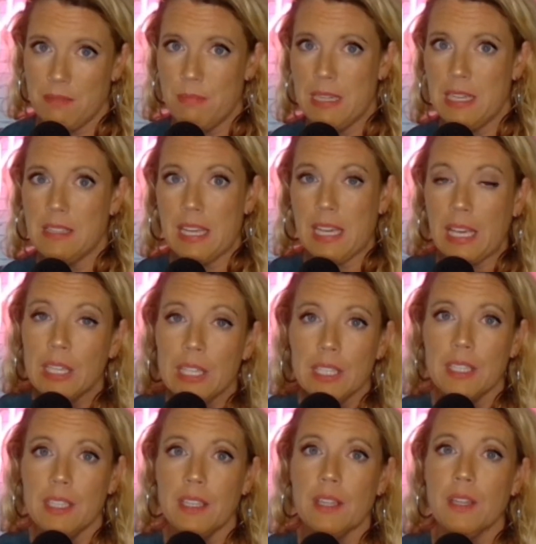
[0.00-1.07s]
meaning they
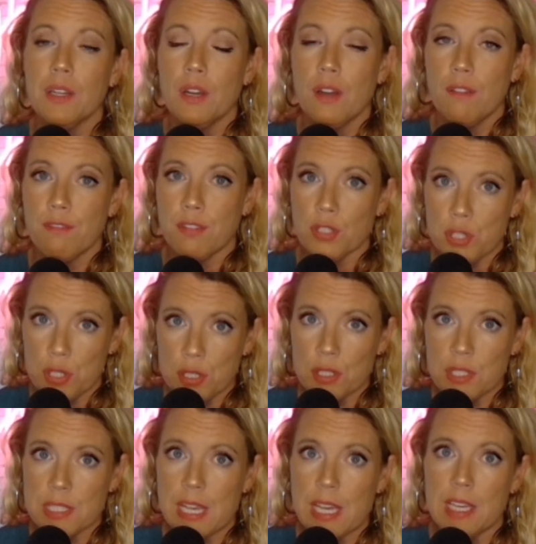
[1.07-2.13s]
couldn't for sure
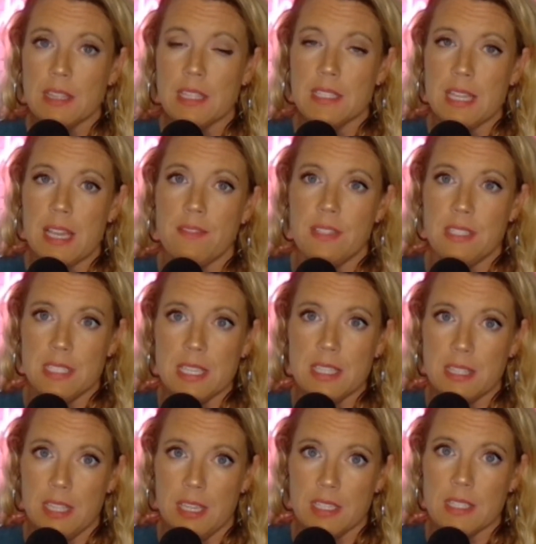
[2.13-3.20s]
say that David did
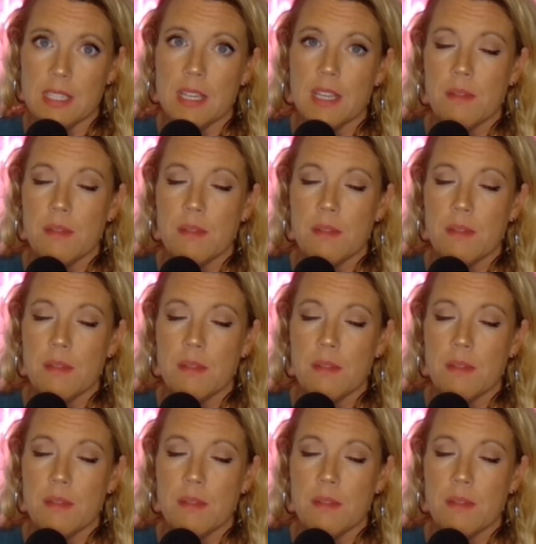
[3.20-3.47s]
this,